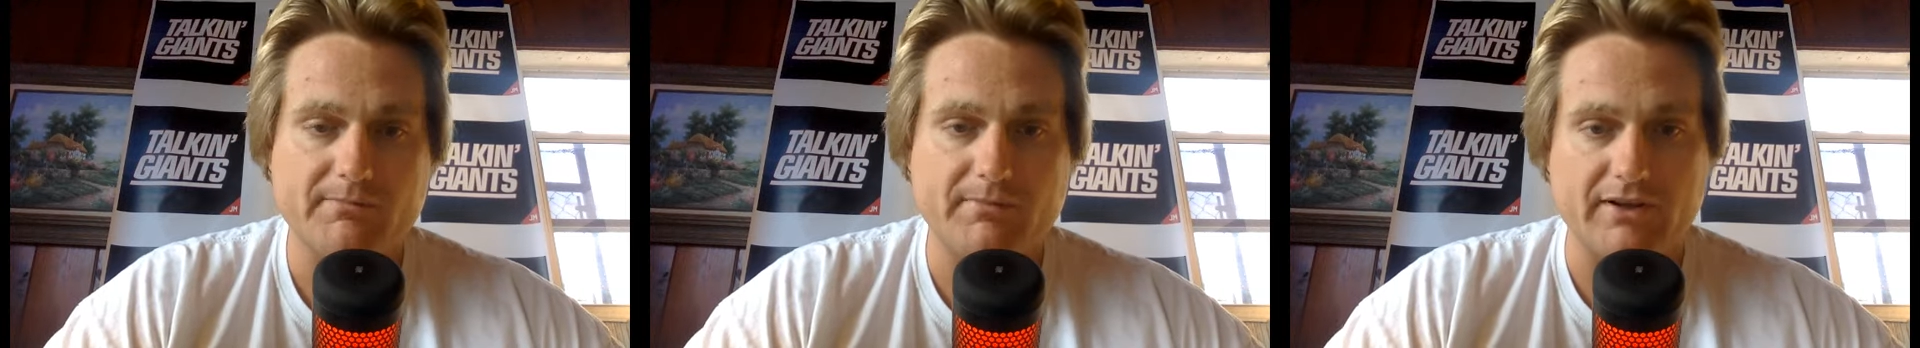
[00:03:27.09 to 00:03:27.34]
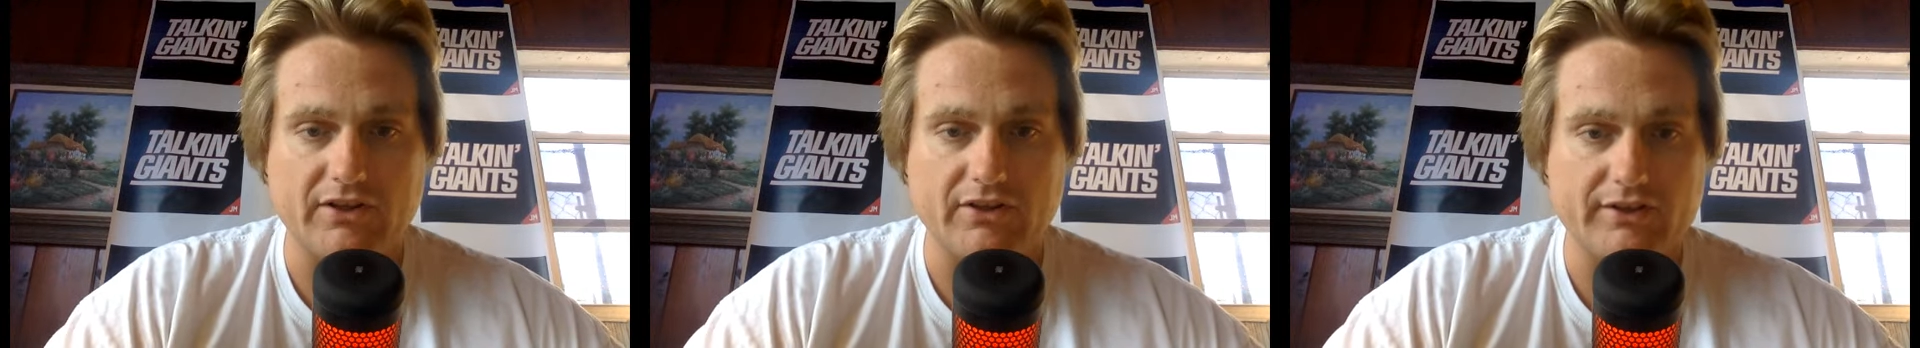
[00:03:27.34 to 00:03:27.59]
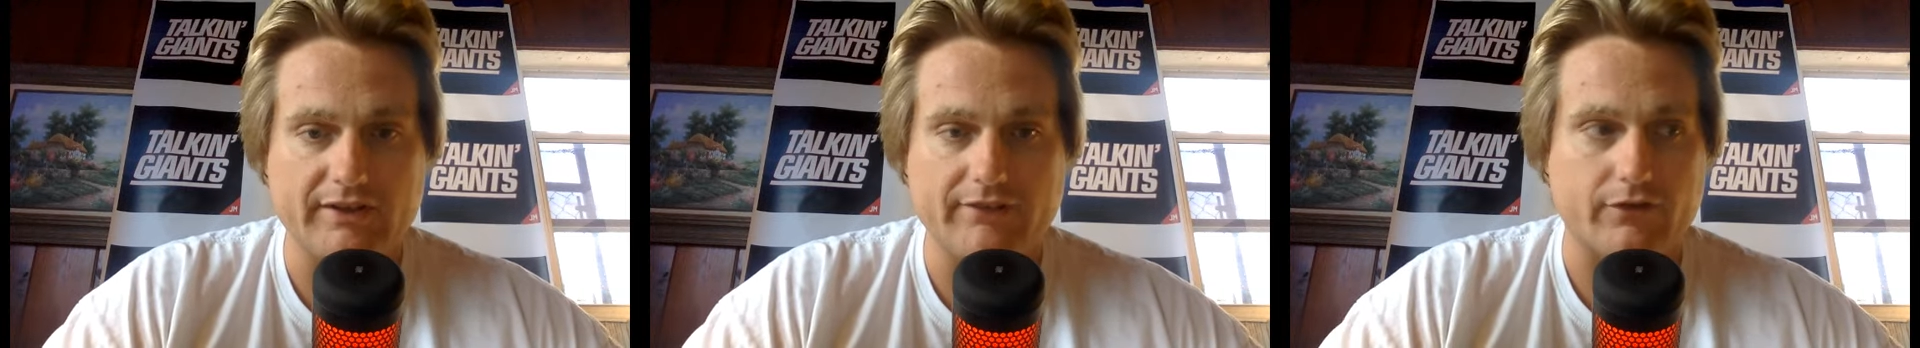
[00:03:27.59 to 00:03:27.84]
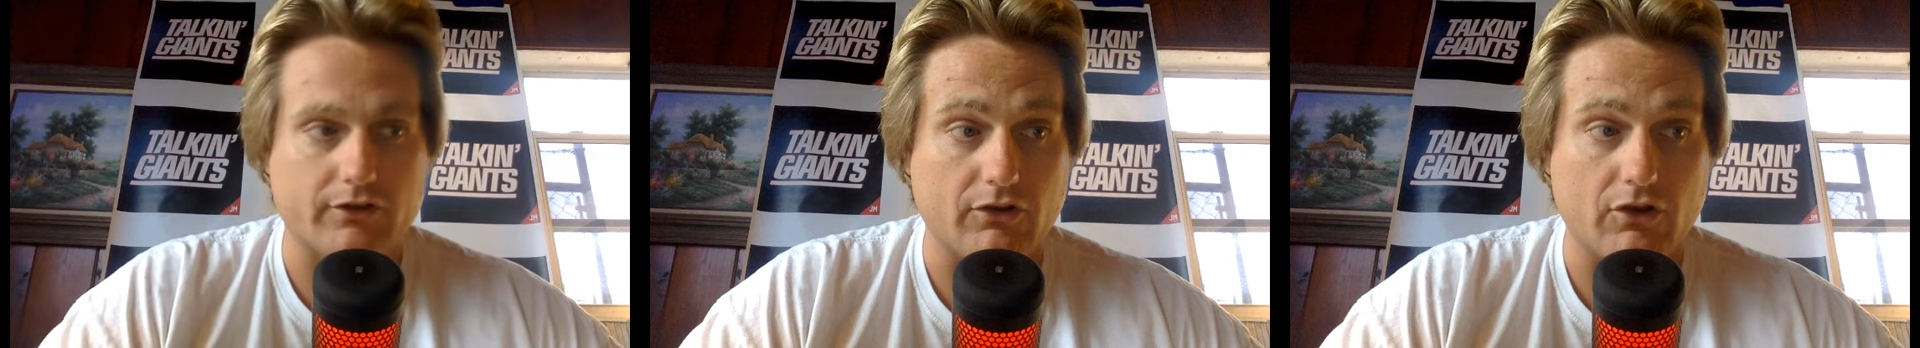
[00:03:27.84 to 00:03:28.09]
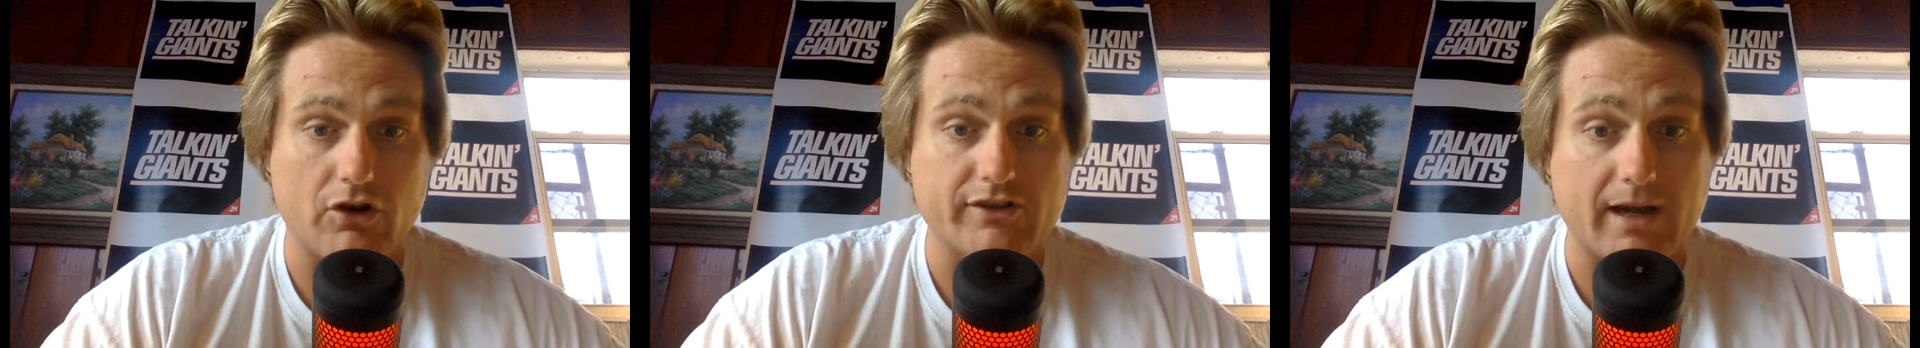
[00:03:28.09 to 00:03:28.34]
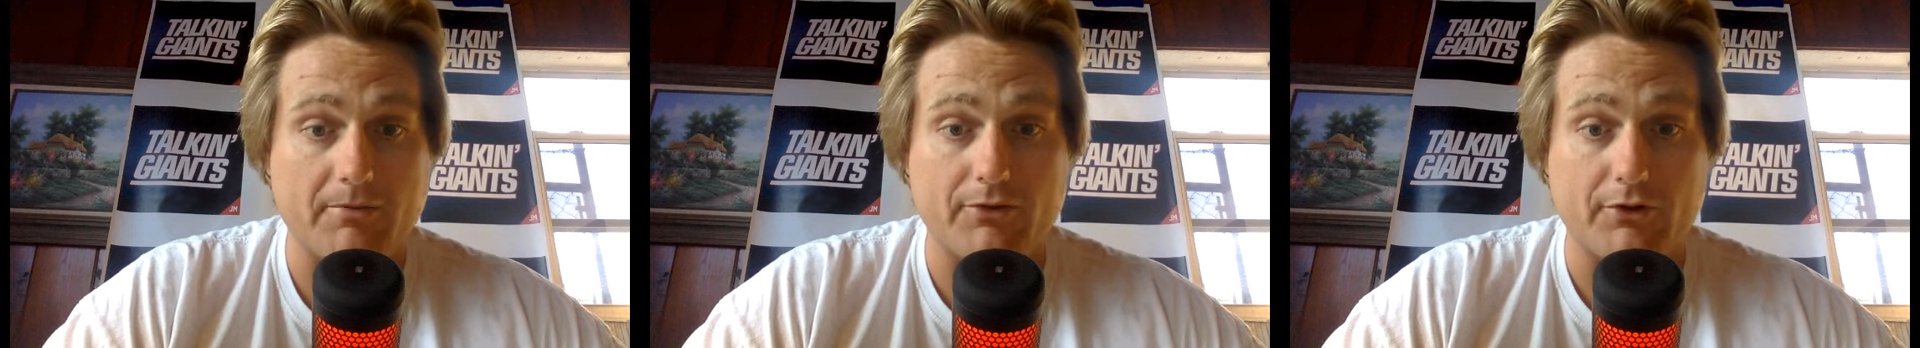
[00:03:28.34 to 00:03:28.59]
Been in the league for a long
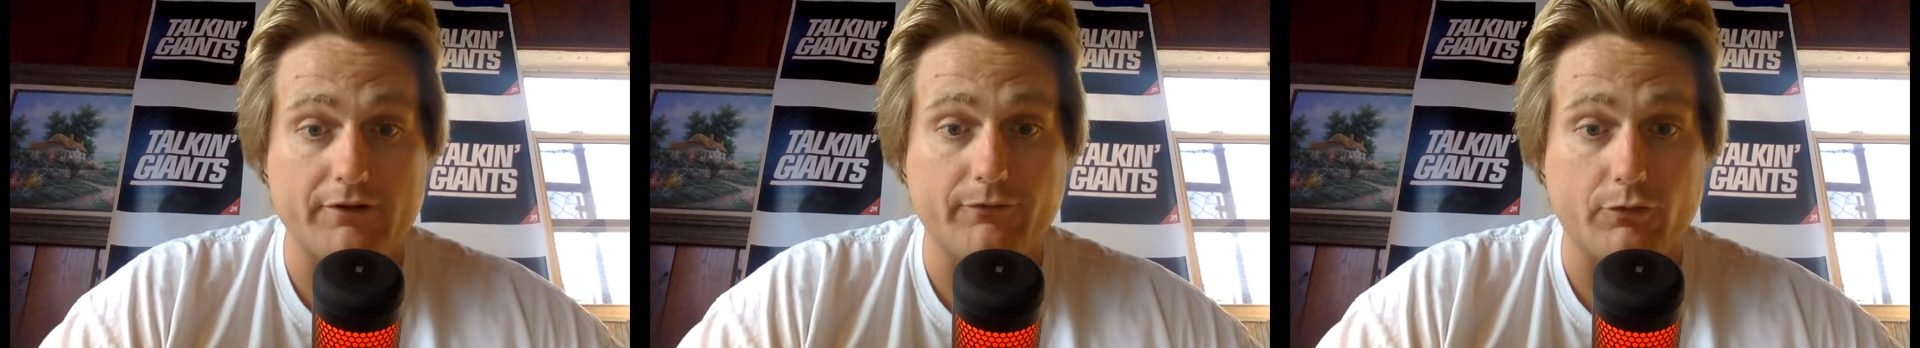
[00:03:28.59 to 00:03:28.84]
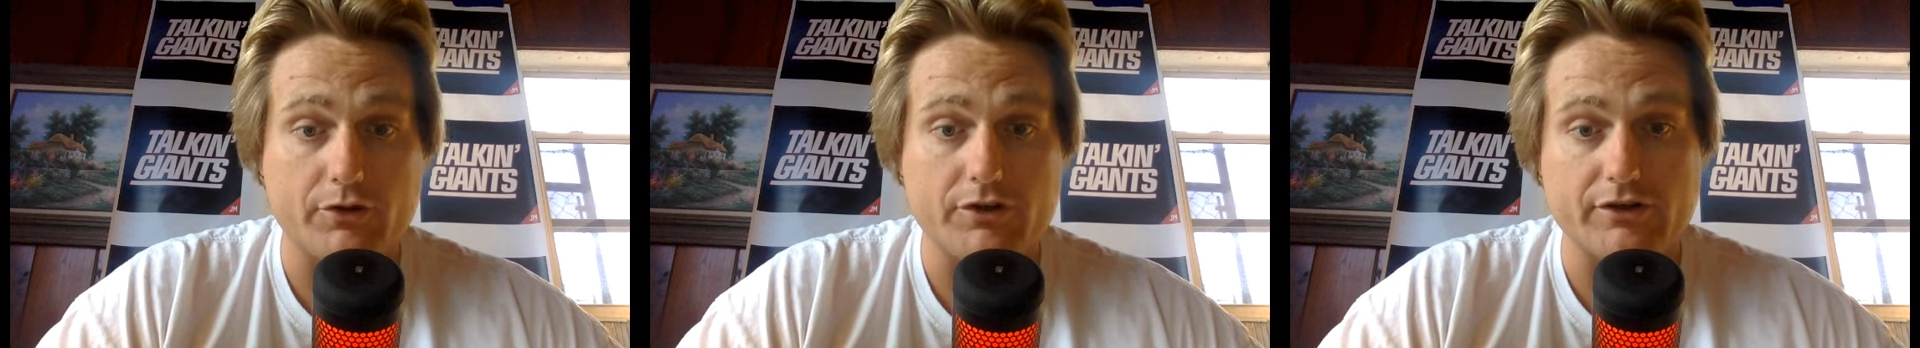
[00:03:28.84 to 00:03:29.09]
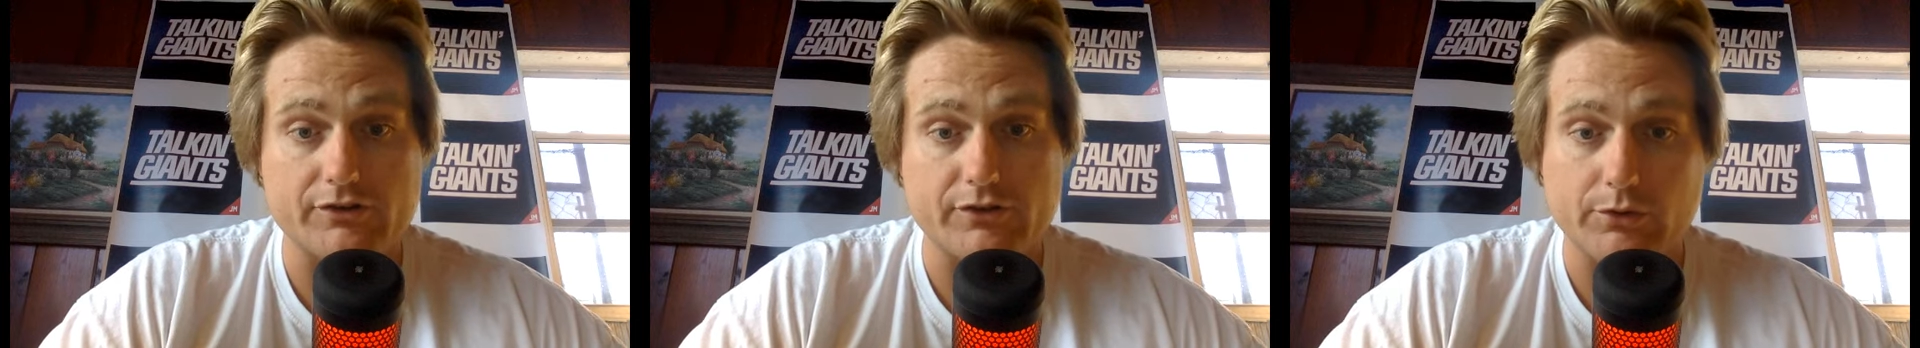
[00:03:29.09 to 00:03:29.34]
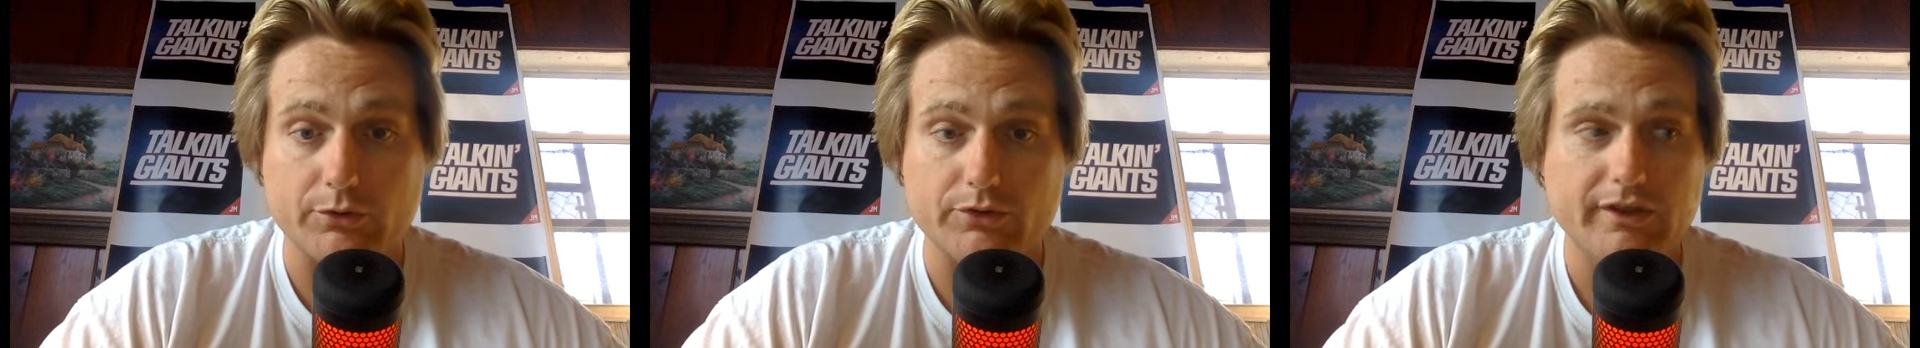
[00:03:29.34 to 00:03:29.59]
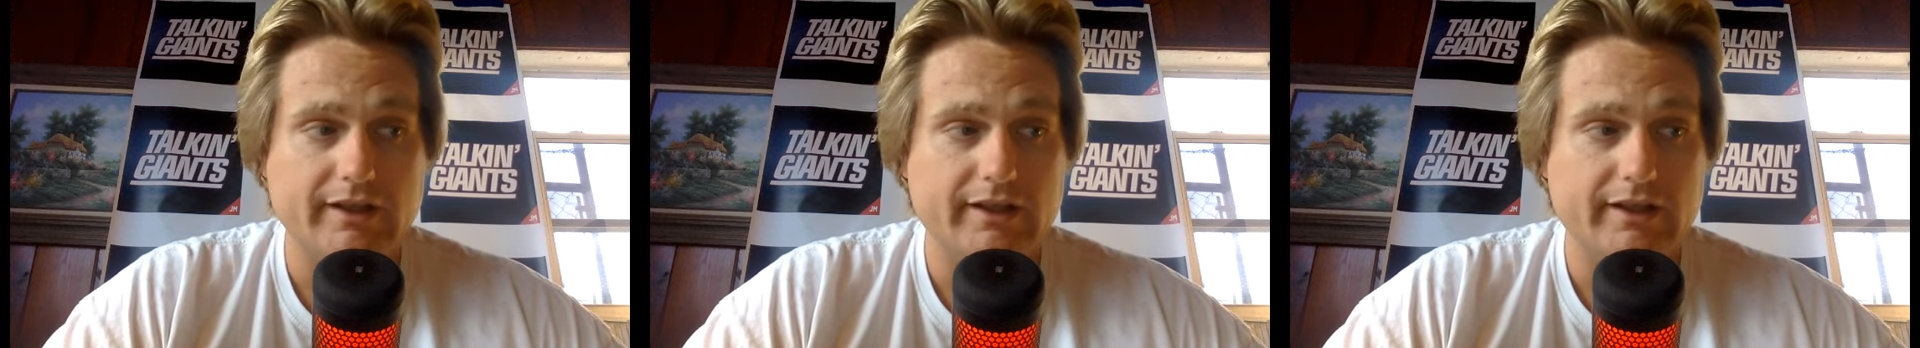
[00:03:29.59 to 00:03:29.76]
time, 34 years old,